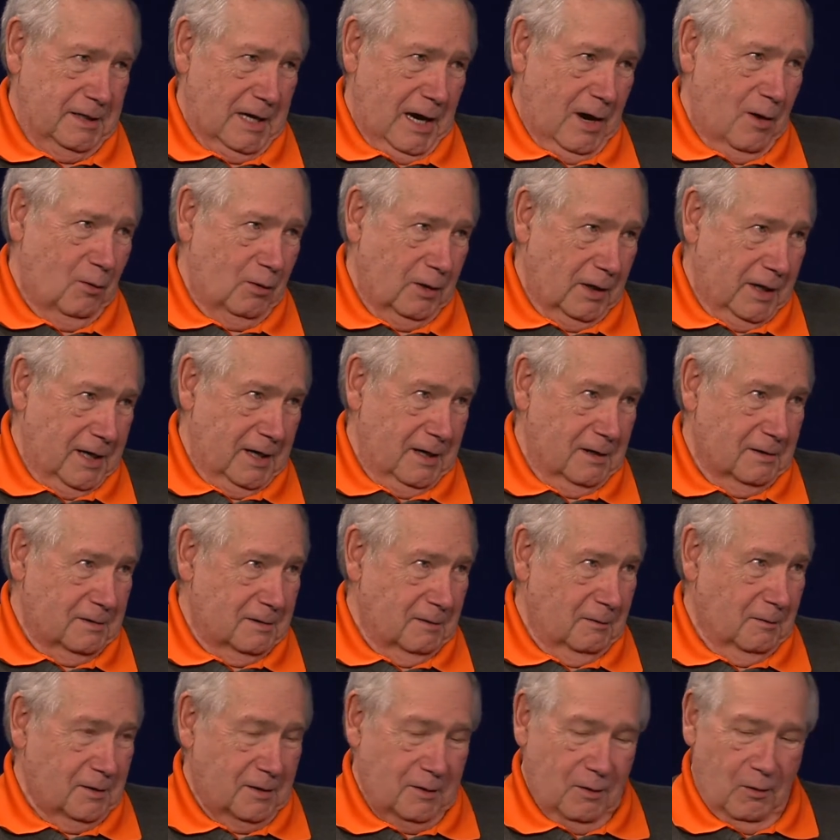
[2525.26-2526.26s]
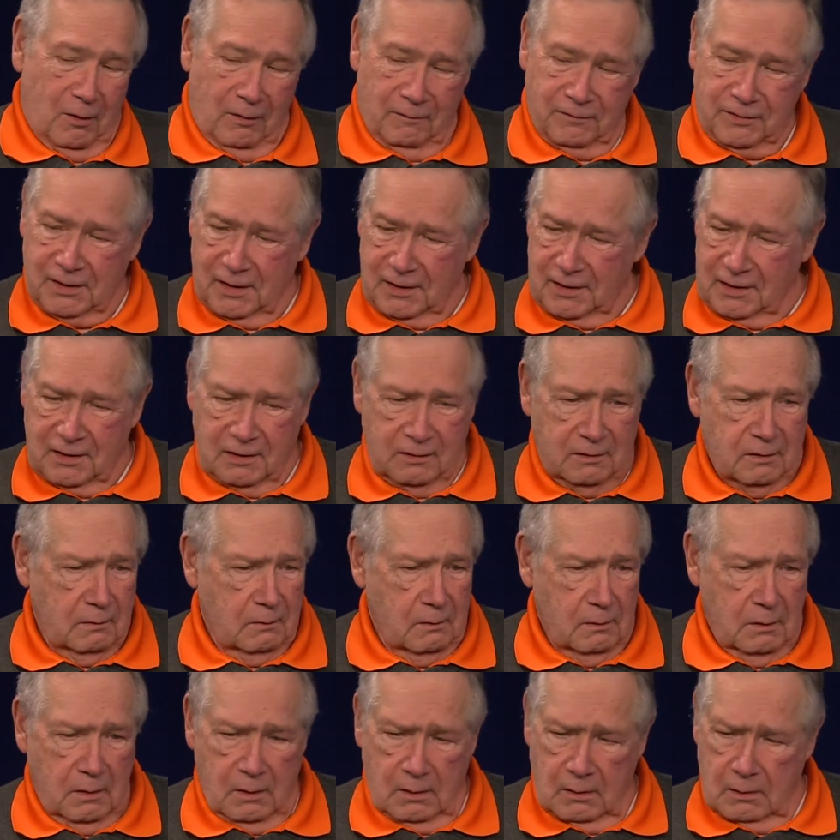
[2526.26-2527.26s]
the outlay to look. All of a sudden, he says,
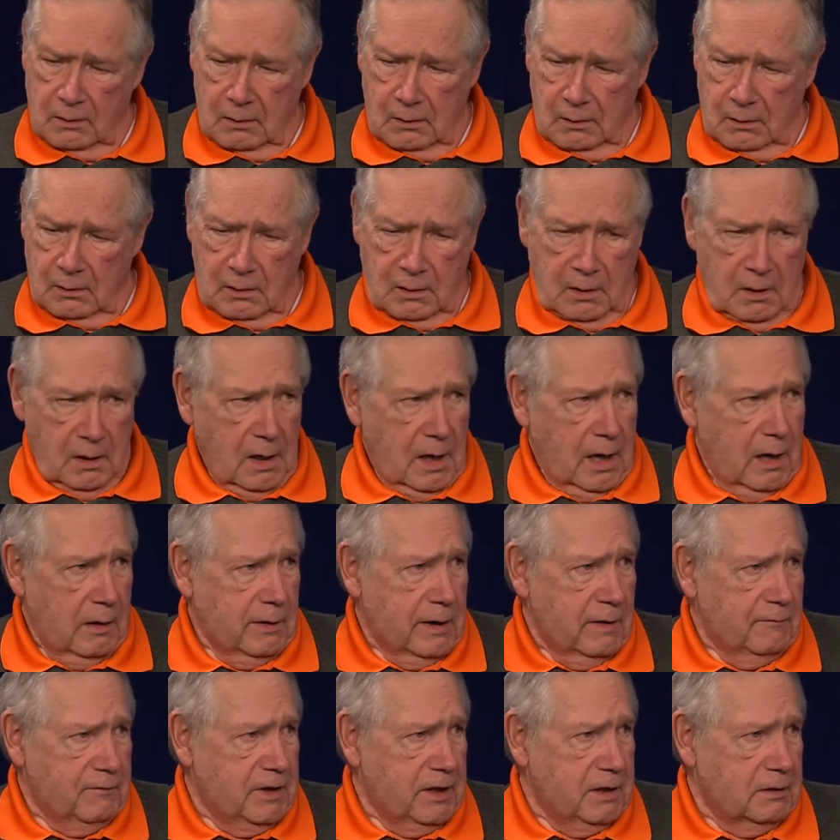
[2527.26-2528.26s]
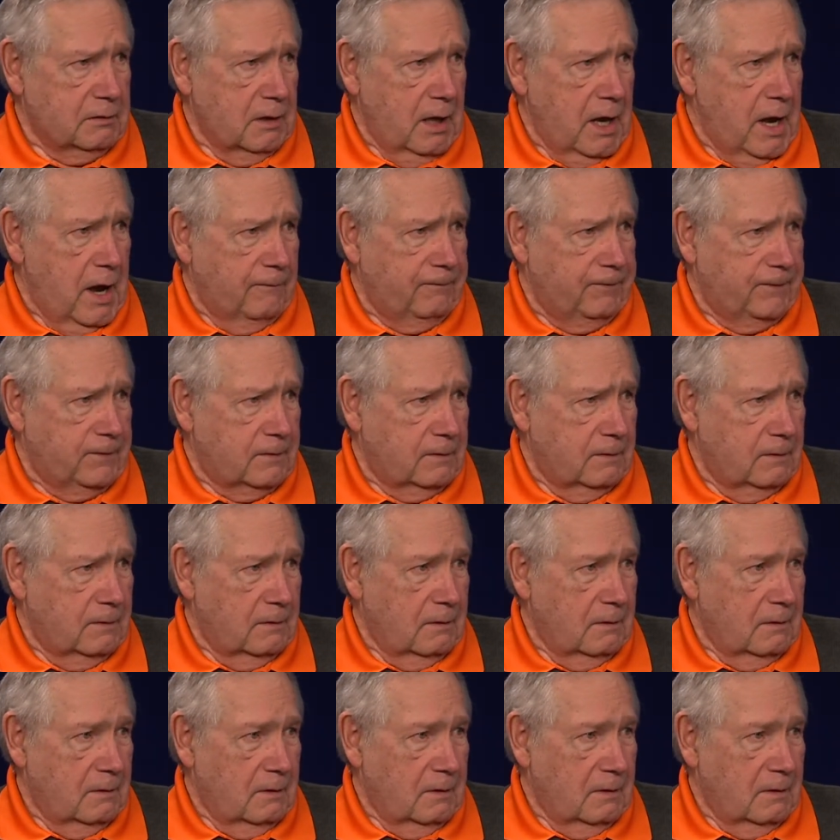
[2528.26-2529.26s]
"I don't have anything left."
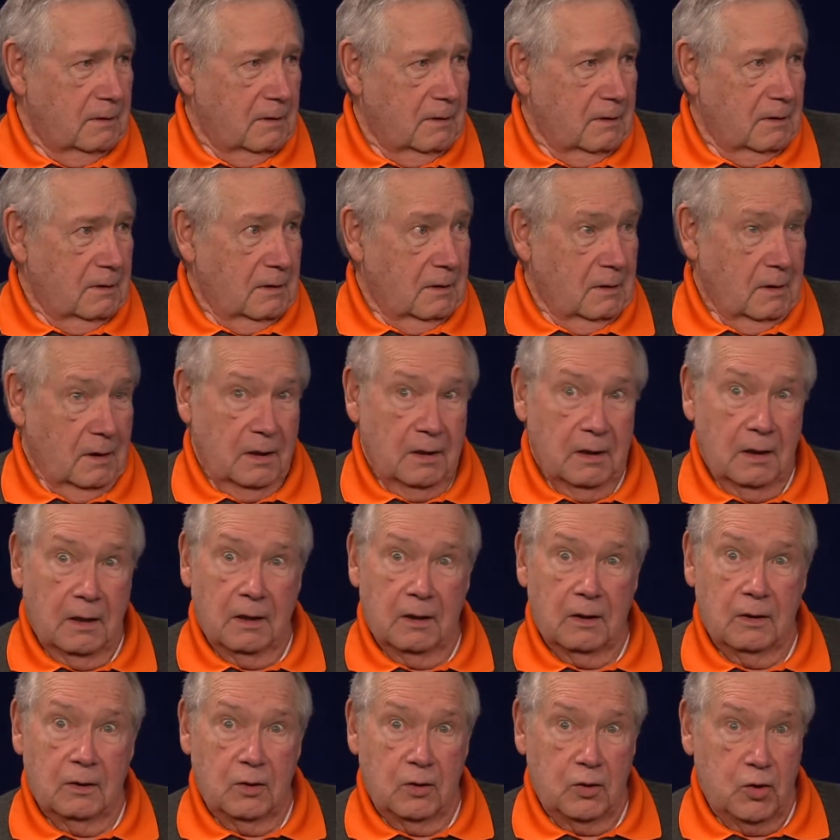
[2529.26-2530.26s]
Well,